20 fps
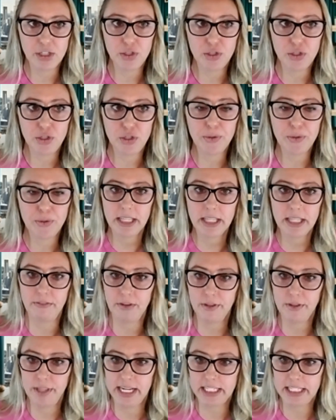to the
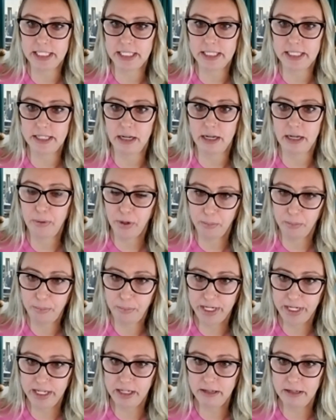level that's
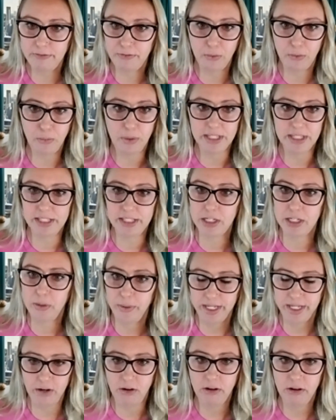appropriate for what's
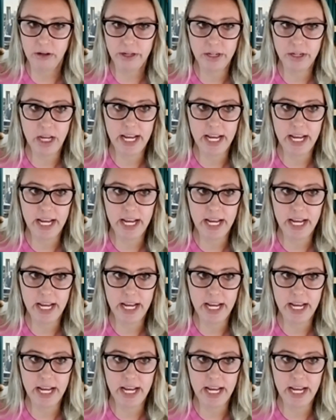going on,